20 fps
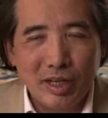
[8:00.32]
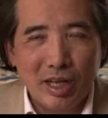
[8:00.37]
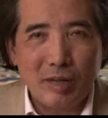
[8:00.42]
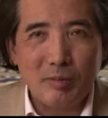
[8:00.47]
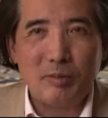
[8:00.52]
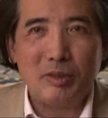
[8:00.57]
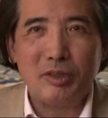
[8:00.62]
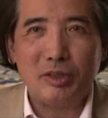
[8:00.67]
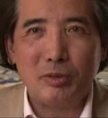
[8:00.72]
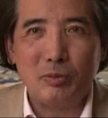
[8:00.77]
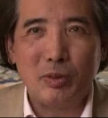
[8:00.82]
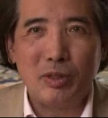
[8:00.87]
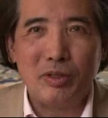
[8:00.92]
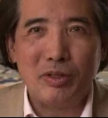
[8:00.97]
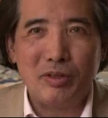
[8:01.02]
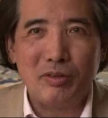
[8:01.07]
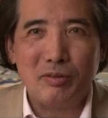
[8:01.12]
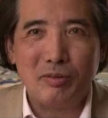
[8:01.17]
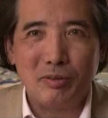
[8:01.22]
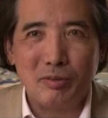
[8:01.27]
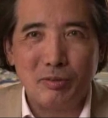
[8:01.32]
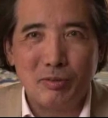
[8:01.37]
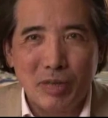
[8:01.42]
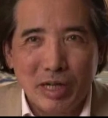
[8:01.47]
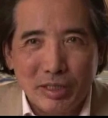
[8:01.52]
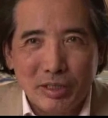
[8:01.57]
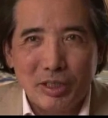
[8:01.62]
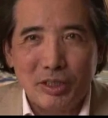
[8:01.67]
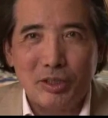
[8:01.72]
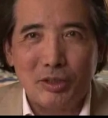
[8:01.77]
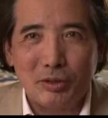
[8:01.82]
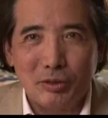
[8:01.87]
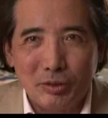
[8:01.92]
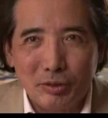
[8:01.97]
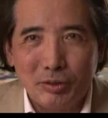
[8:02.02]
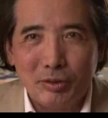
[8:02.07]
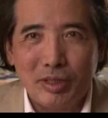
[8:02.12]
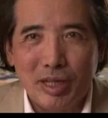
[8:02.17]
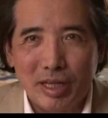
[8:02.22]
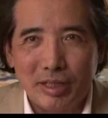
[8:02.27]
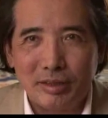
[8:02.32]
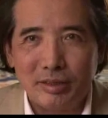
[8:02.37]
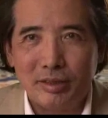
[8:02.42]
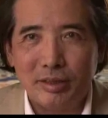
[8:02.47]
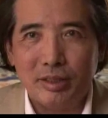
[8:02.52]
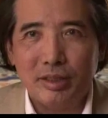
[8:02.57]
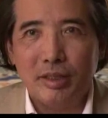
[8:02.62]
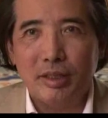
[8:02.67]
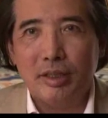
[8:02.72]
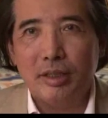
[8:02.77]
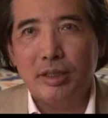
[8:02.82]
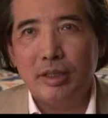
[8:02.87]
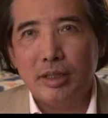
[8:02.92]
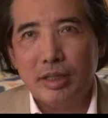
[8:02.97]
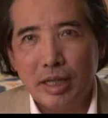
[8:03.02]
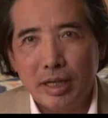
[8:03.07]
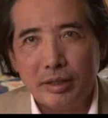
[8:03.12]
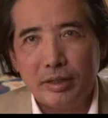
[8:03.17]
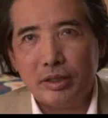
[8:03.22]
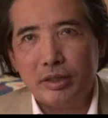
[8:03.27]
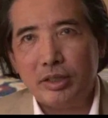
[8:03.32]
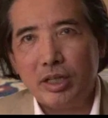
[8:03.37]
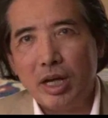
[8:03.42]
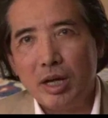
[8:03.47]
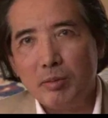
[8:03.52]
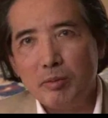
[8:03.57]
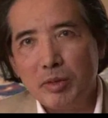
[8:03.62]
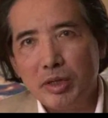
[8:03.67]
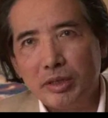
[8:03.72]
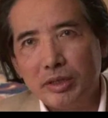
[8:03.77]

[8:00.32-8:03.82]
Lamas were ready to do that at the time.